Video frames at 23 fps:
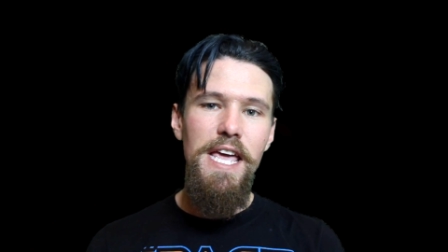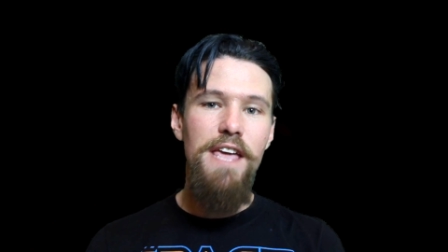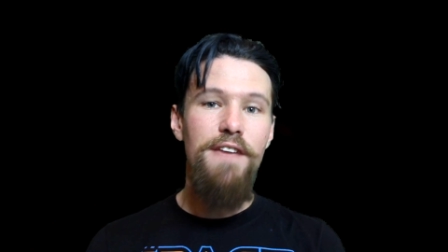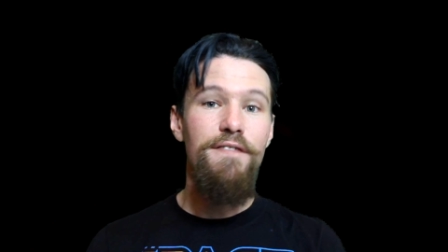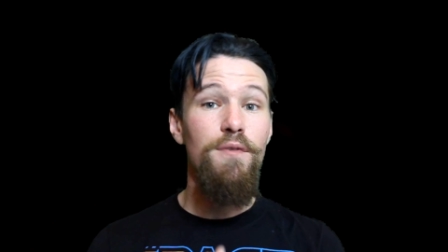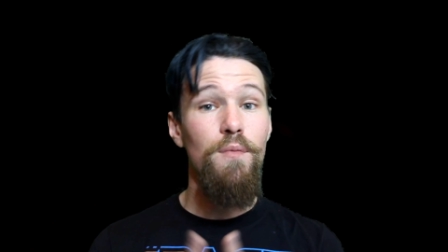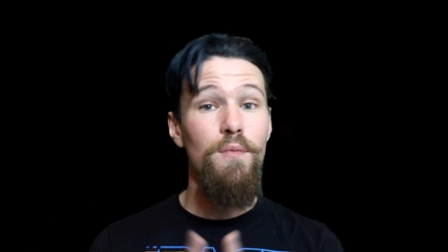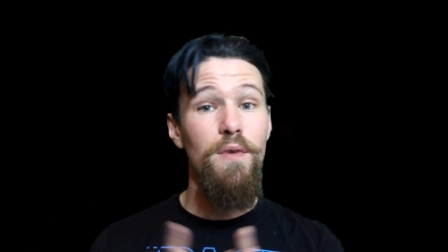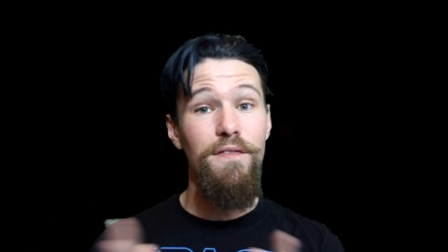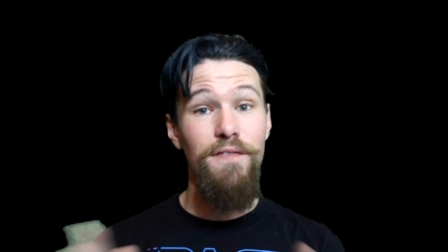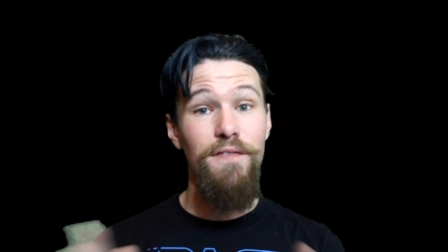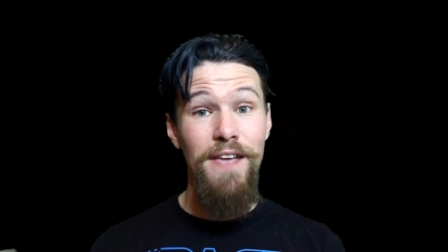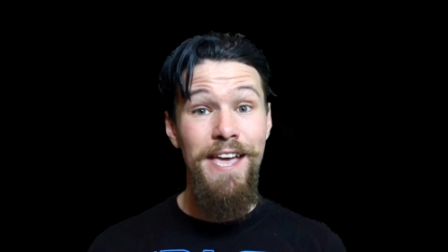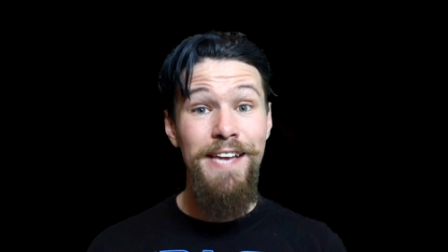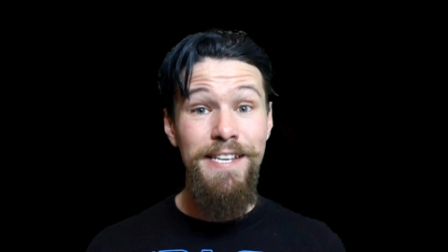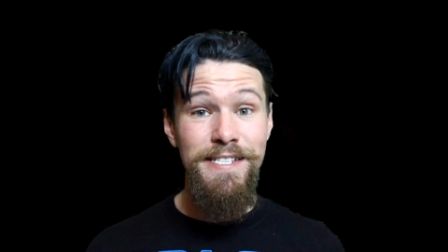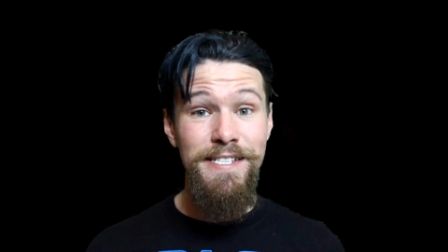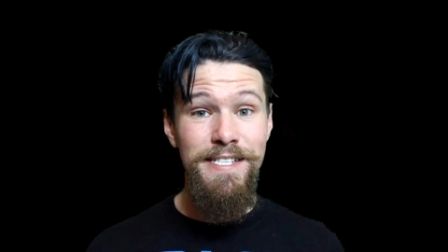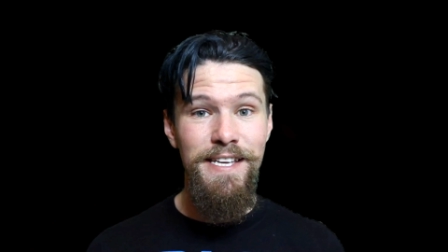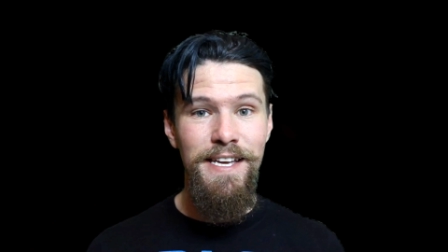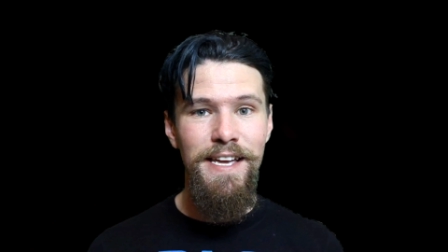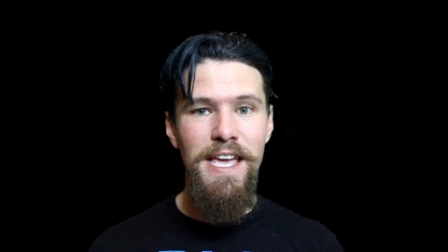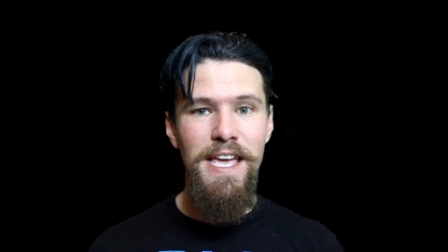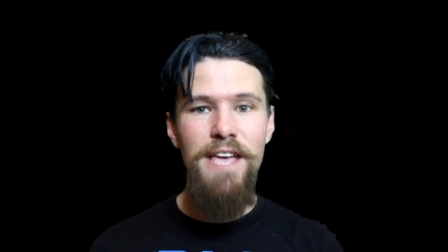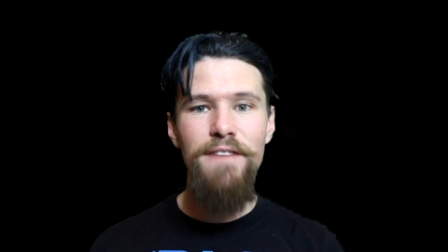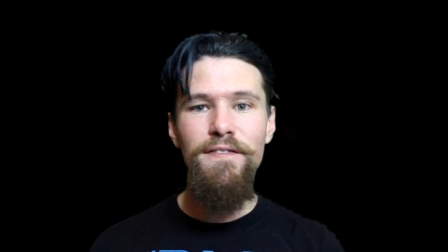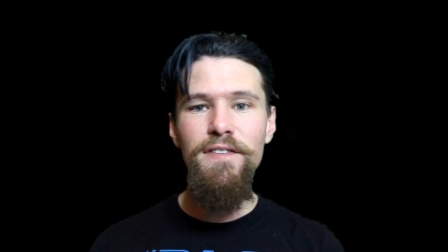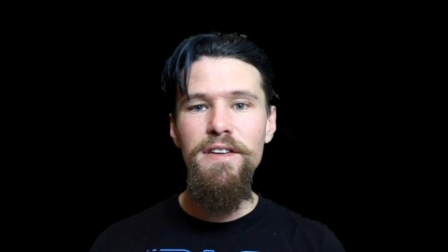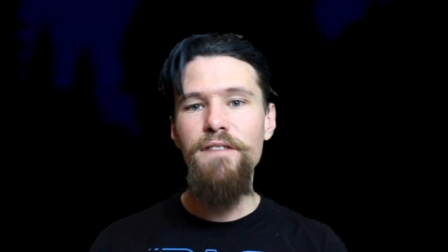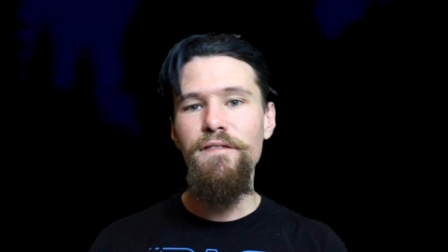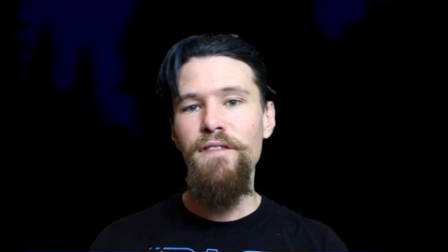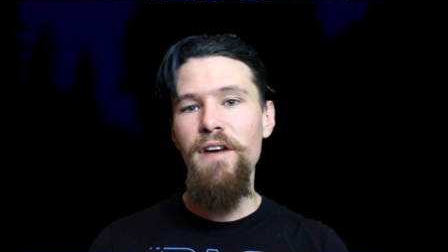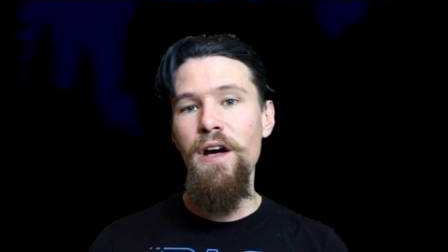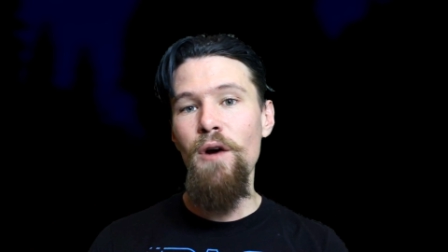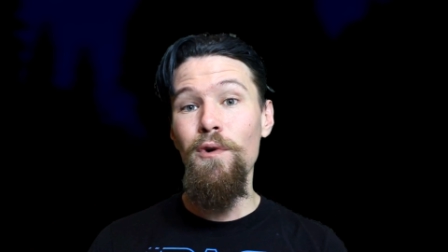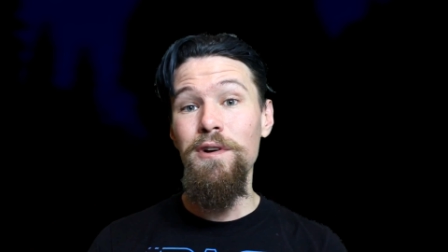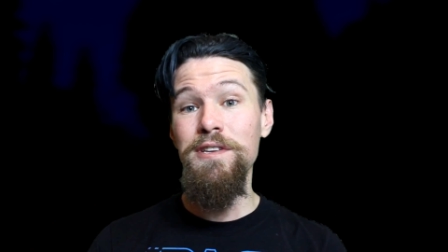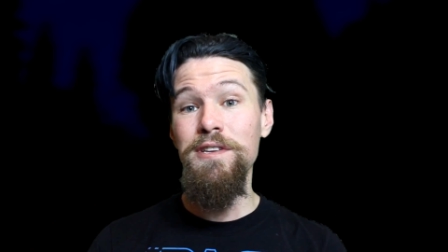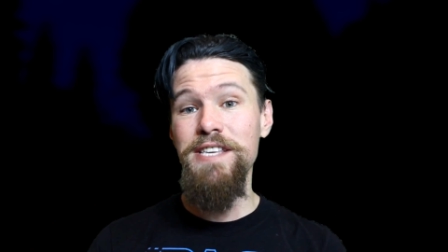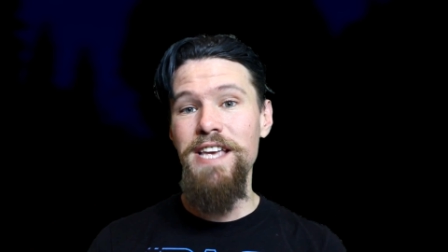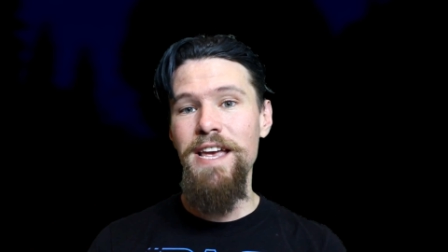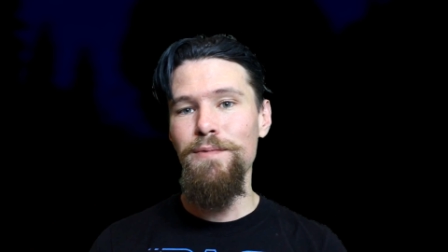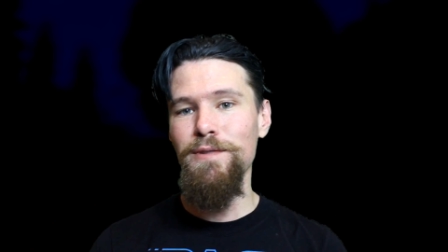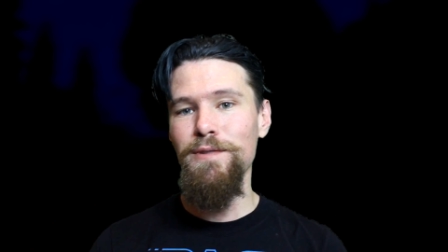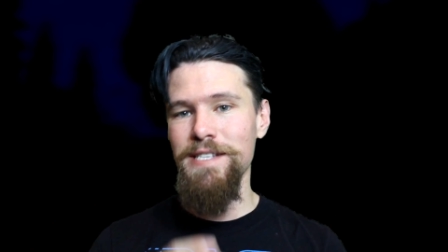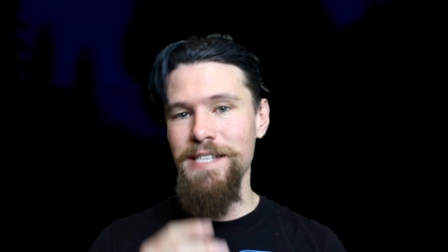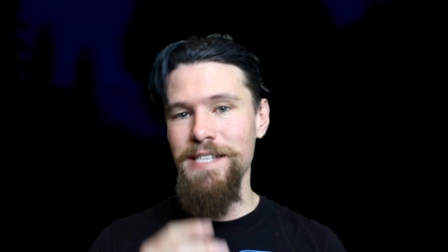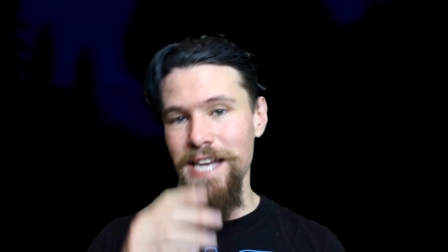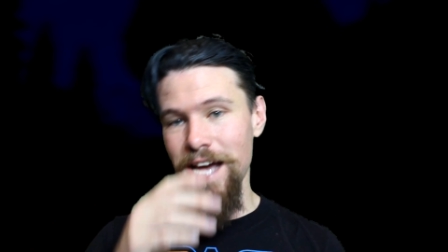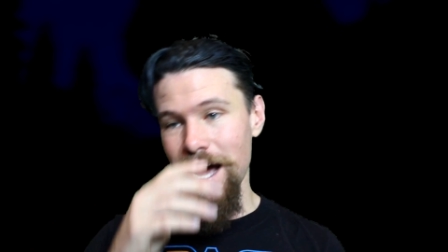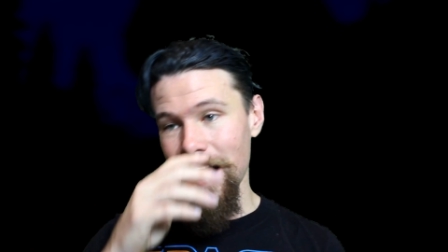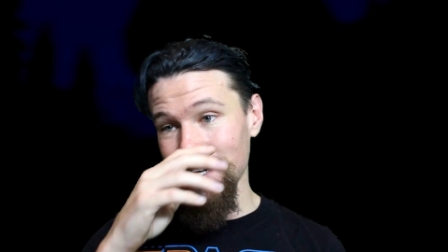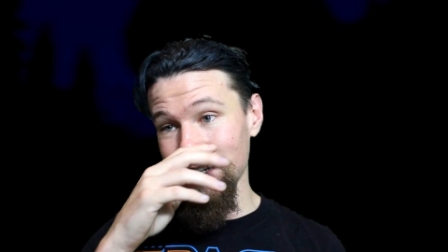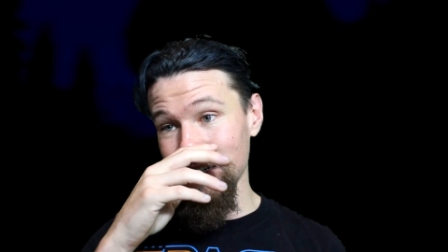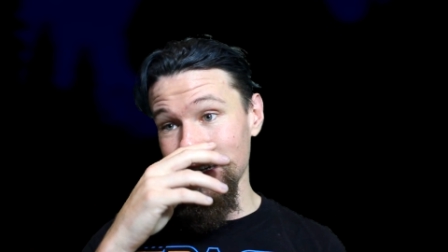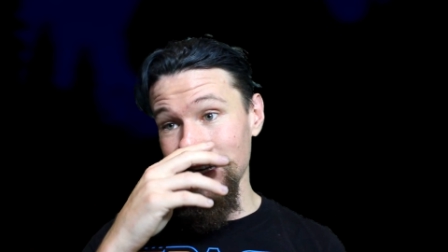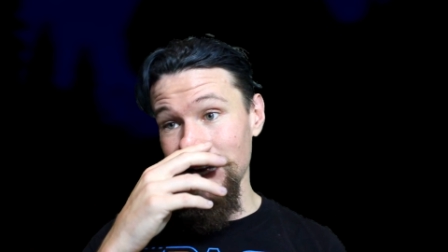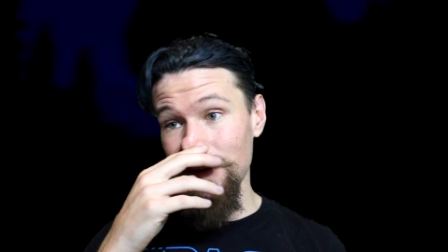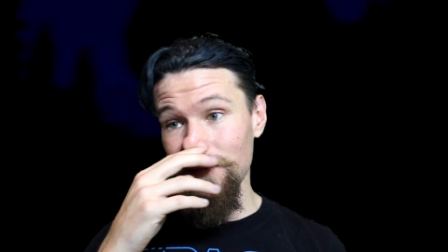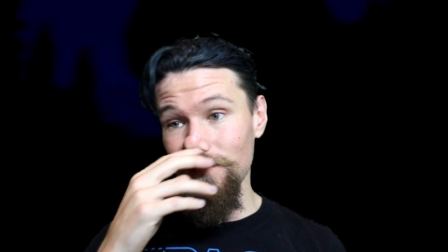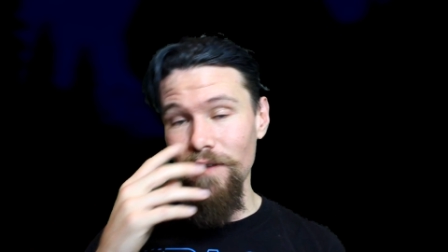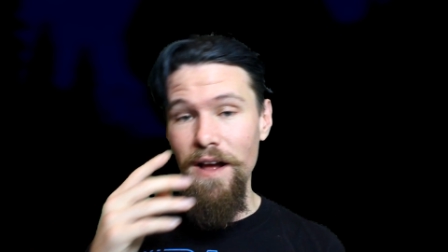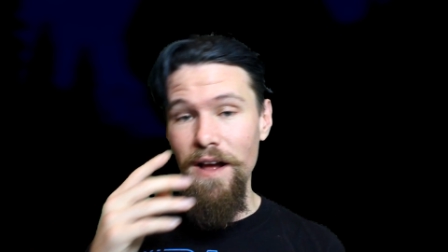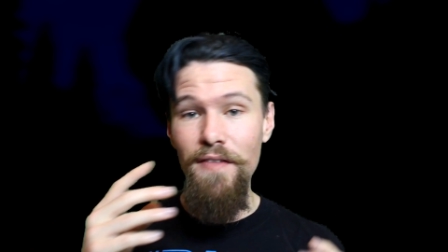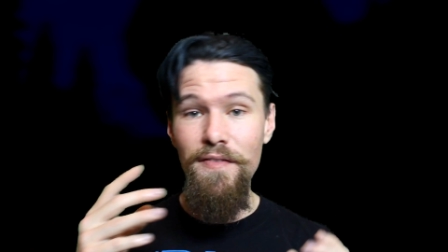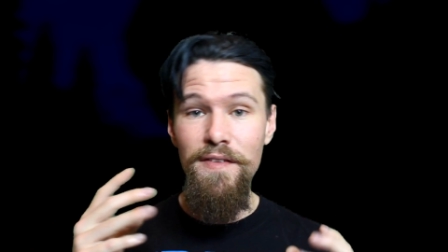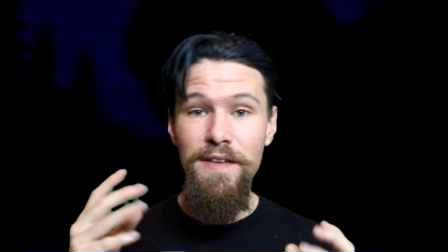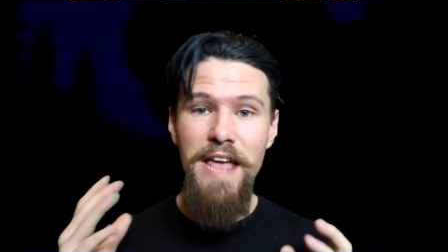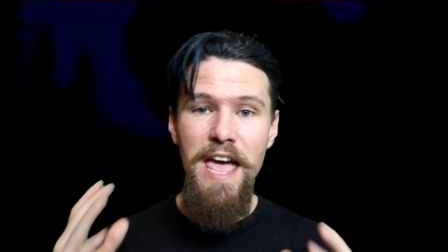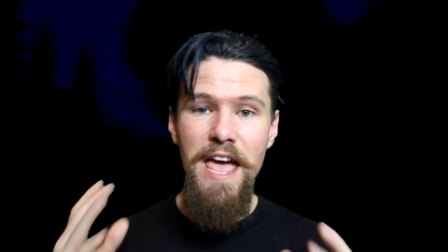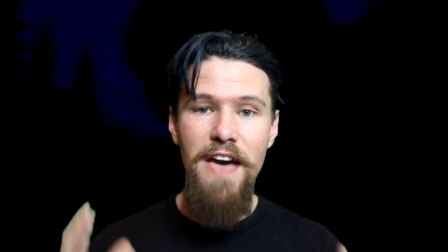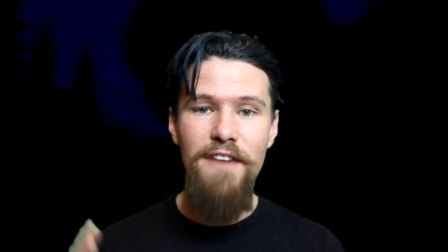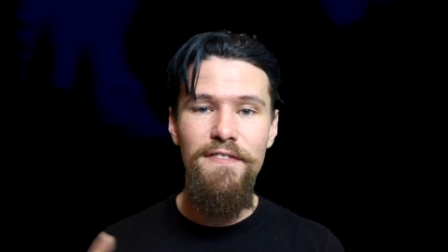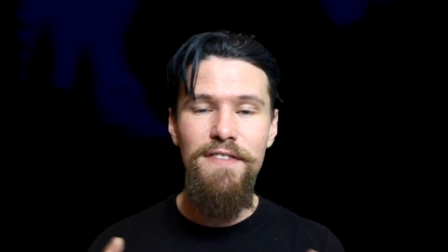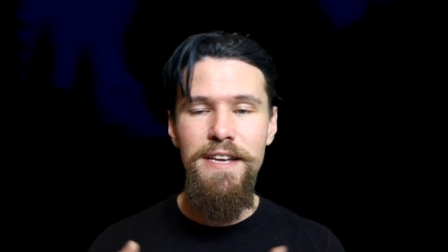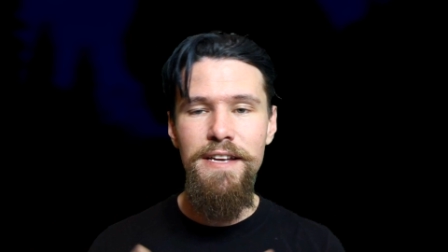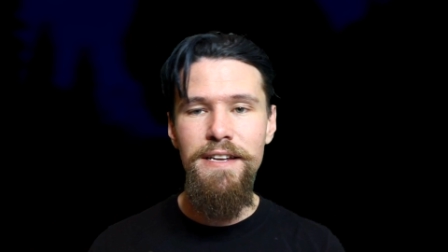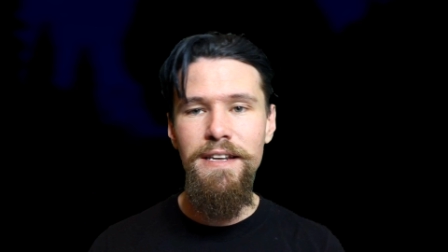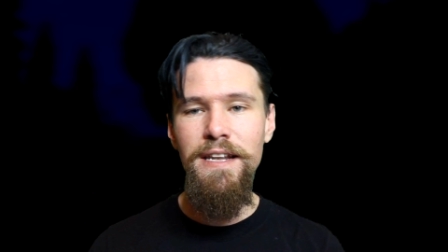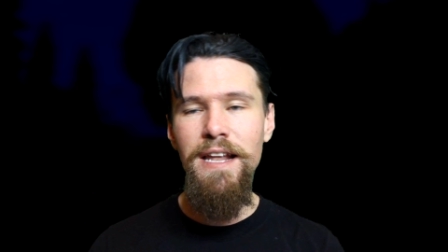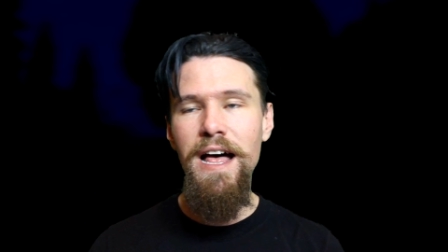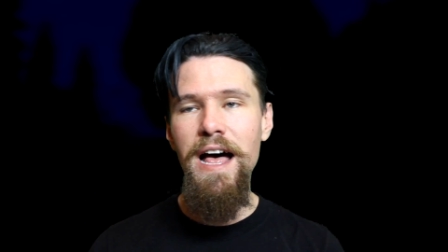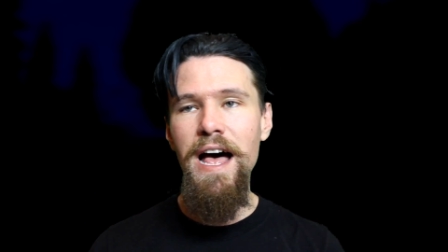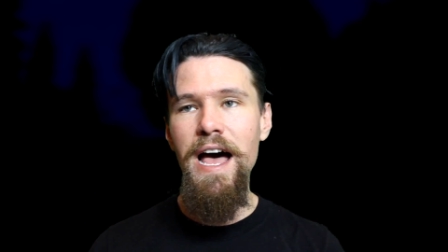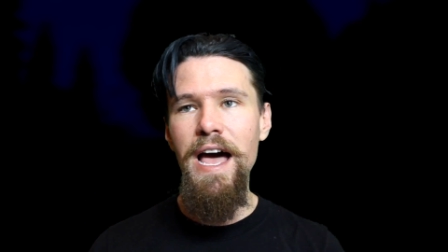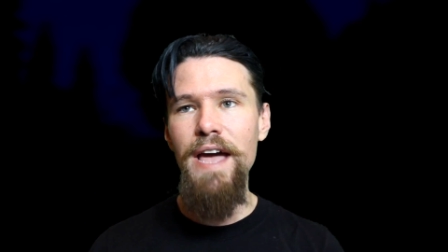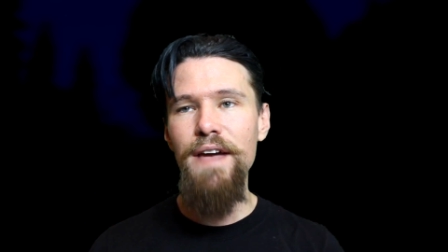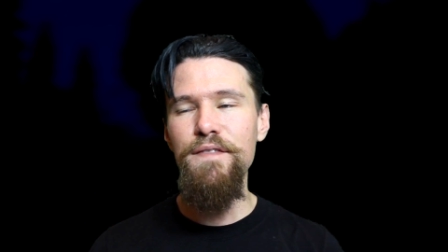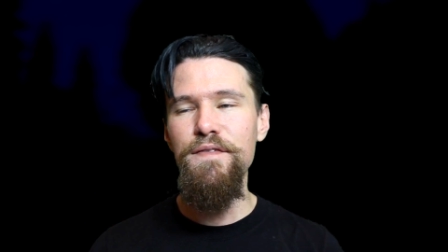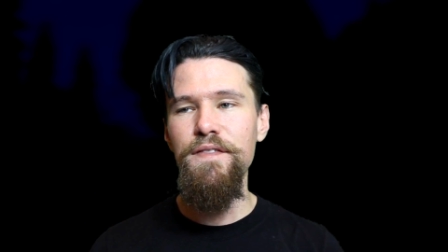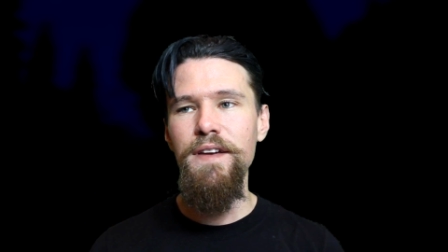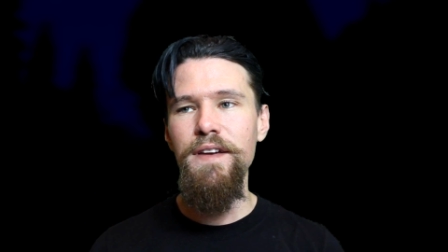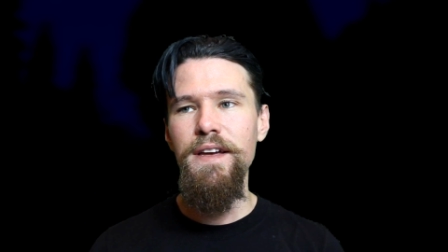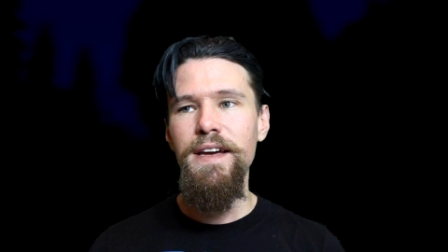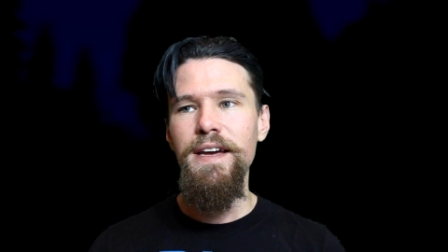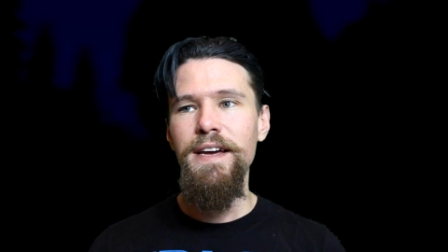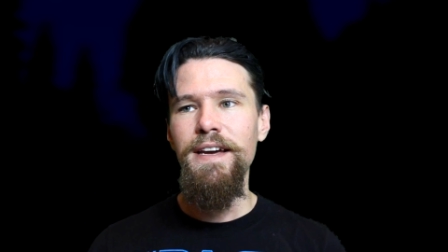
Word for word: even with editing even if i was able to cut it up rather than having it live